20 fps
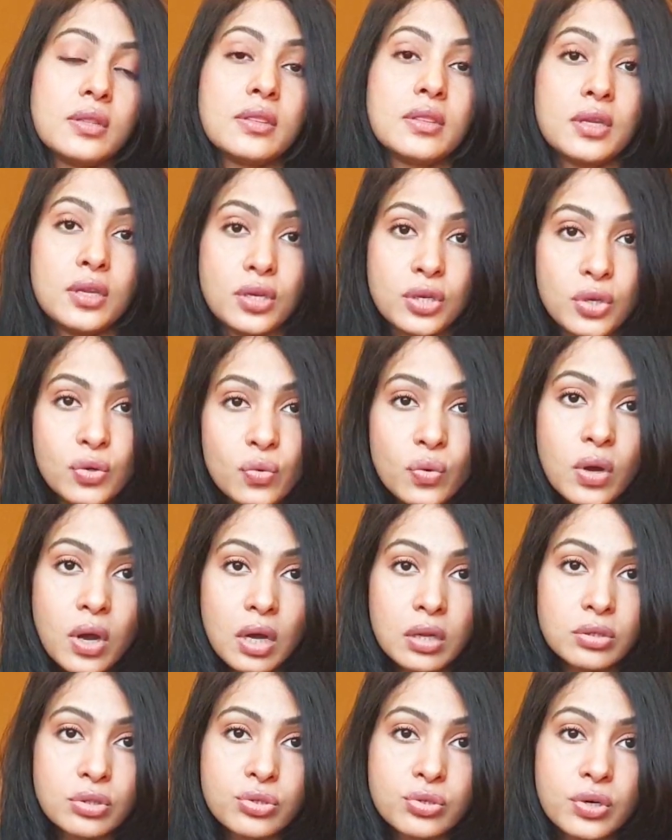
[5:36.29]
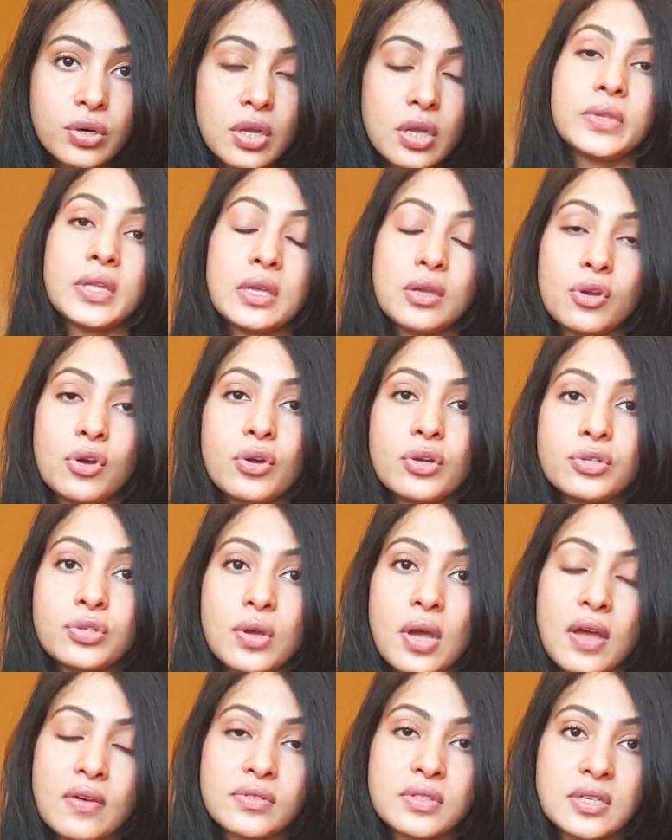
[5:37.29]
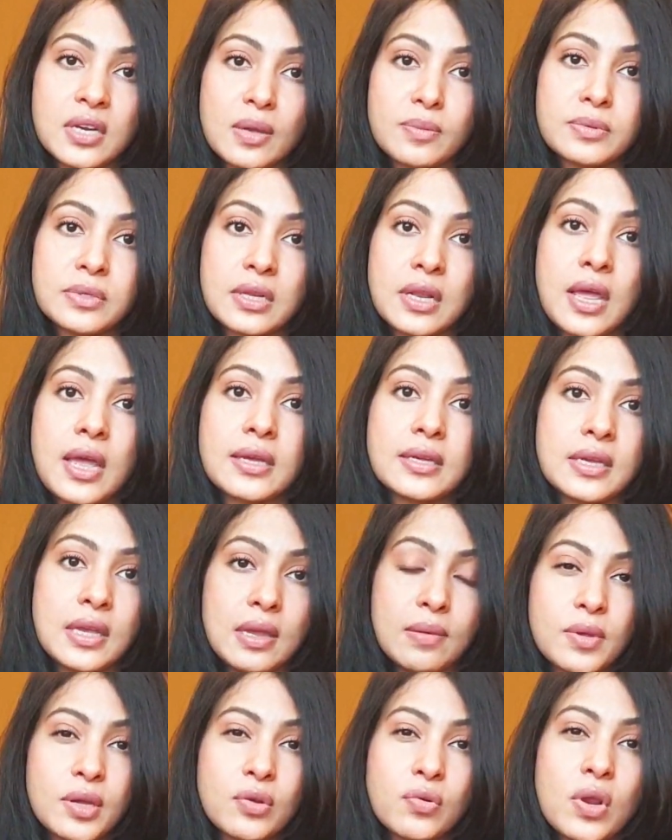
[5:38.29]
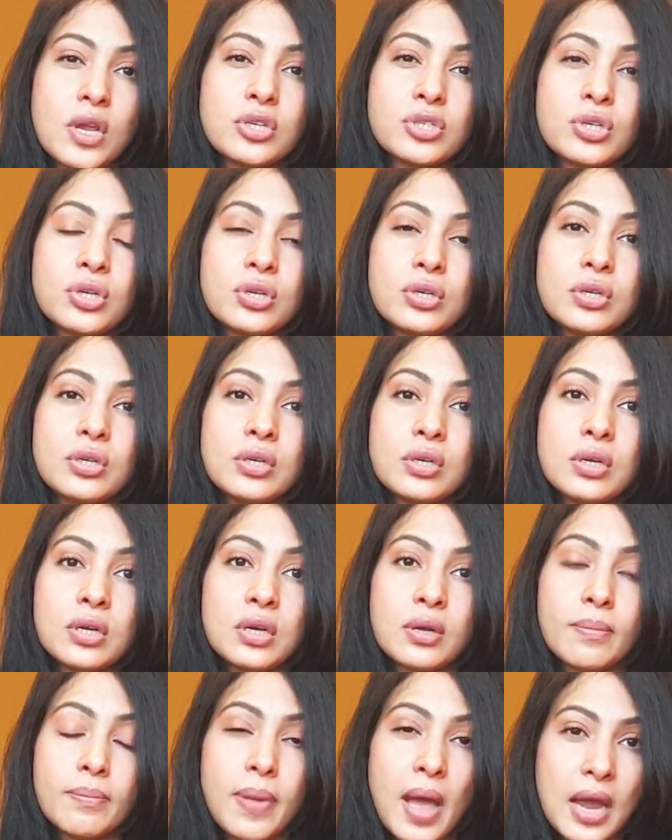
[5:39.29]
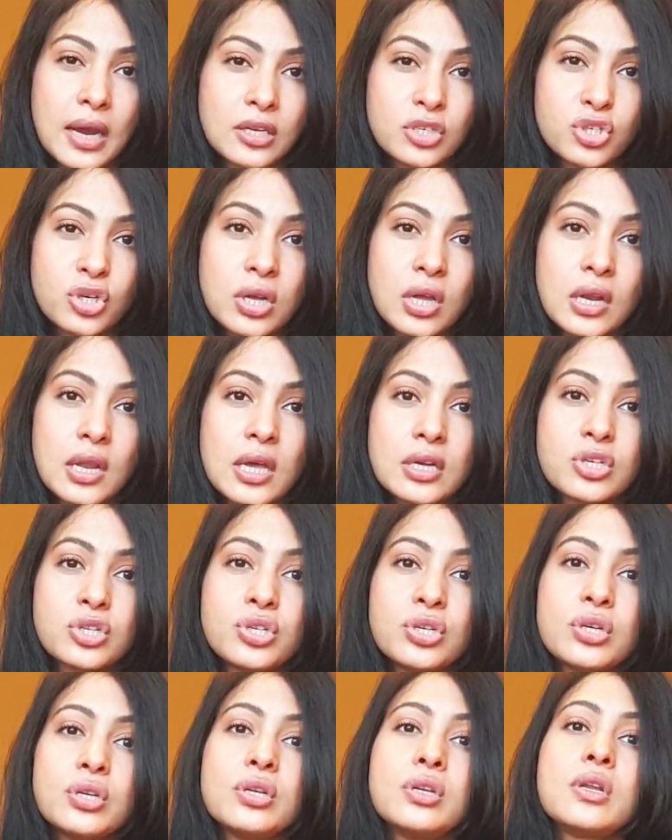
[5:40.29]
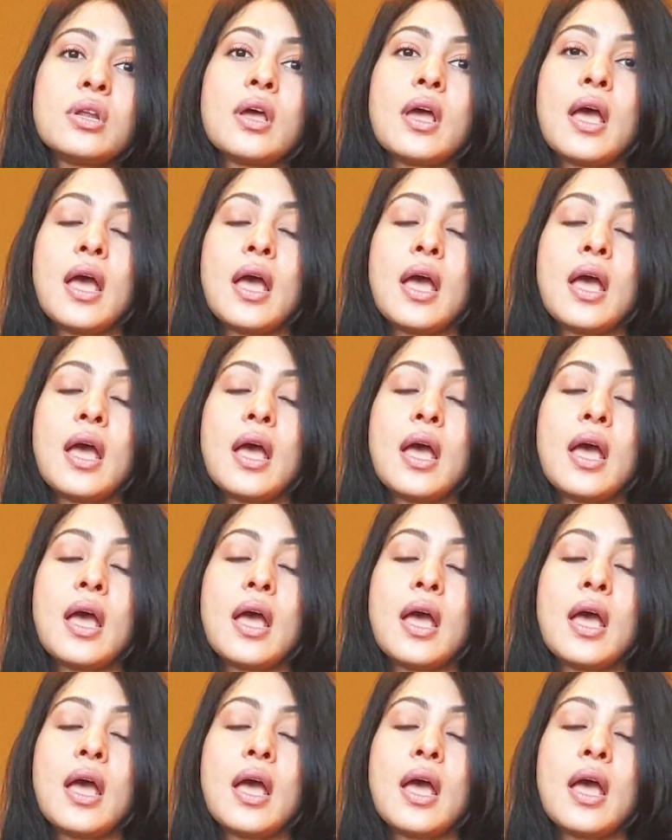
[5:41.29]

the new country, you're going to have steps like immigration, baggage collection,